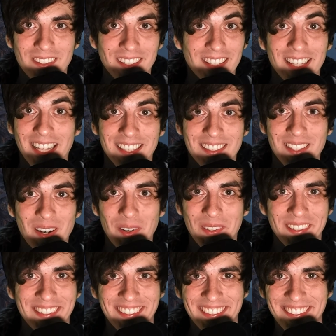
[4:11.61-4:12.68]
That no.
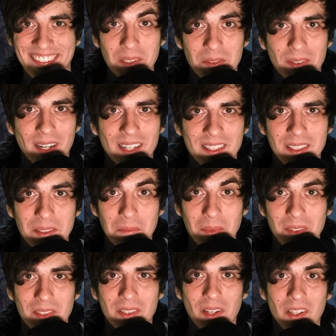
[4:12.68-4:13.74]
And so far, this
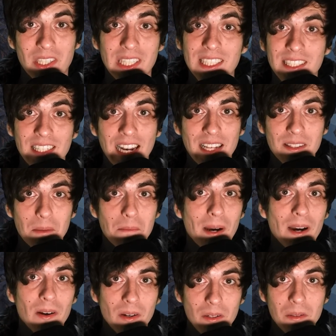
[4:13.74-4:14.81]
monster, just like the
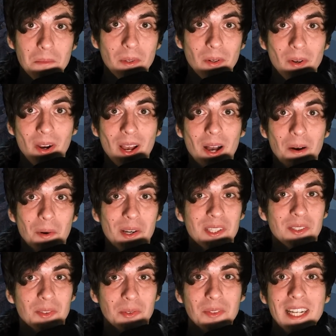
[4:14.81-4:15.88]
Paolumu,
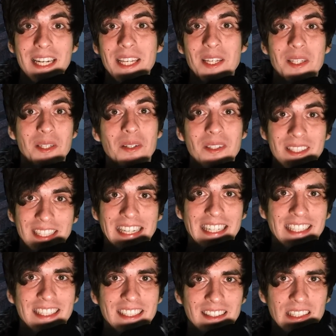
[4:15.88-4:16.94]
was really
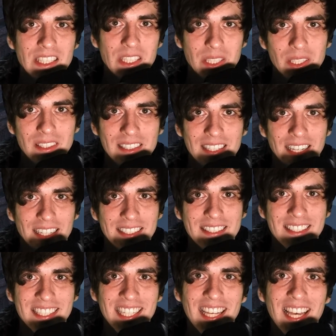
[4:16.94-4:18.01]
unique in its
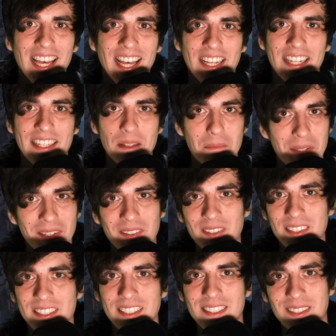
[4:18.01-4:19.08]
cuteness. In
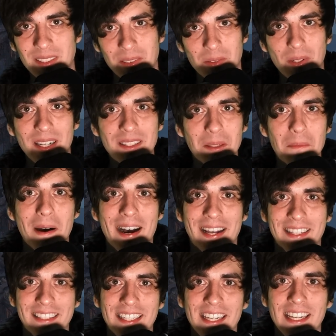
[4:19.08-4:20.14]
appearance, the
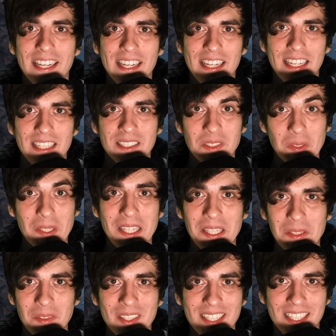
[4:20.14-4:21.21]
Radobaan is really
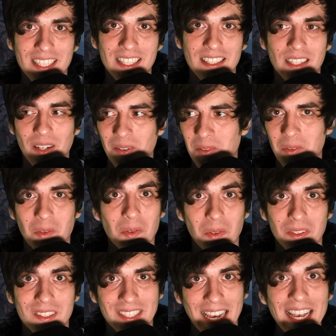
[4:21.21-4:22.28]
unique in how
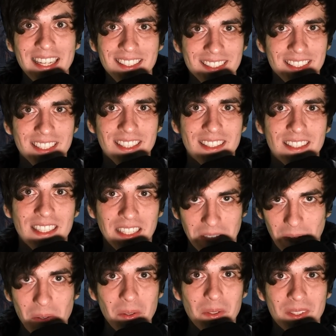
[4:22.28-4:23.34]
grotesque it
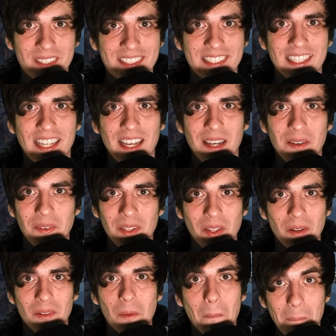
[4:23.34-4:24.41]
looked, with
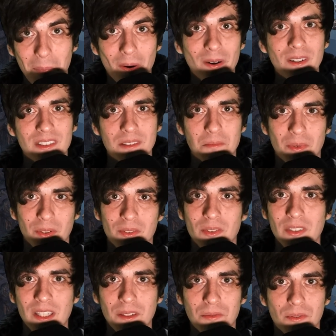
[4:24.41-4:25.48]
all the bones
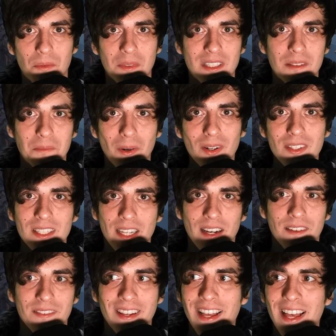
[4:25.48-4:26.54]
protruding from its body.
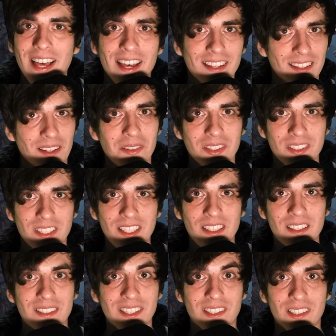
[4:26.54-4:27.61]
I've never
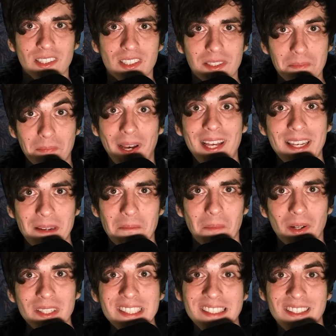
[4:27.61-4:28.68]
seen such a spiky
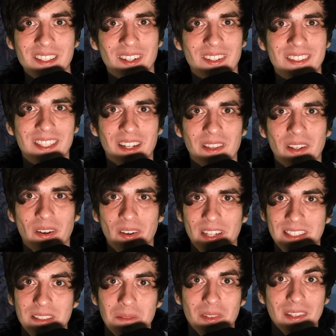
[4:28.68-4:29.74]
monster until now,
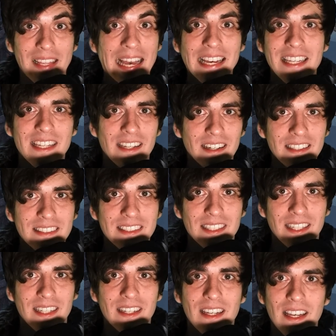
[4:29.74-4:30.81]
except the
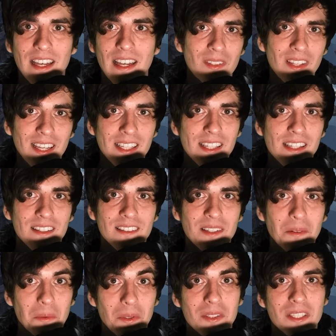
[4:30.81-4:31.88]
Nergigante. But the
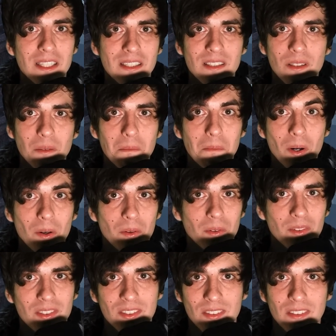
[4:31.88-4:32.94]
Nergigante grows its own
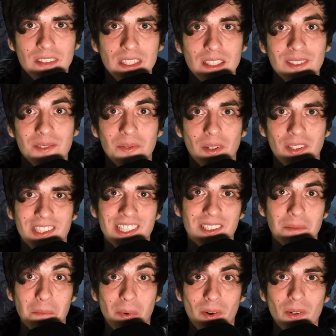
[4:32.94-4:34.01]
bones, this one
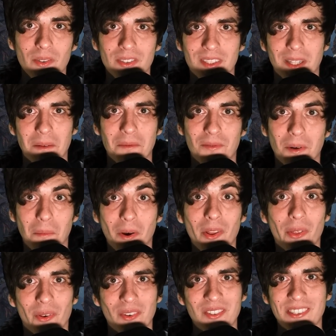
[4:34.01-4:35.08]
just borrows them from
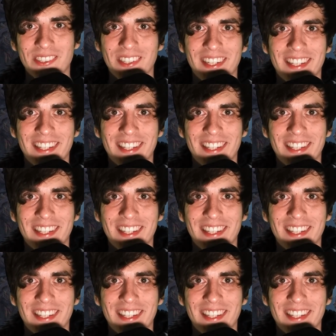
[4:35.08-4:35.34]
others.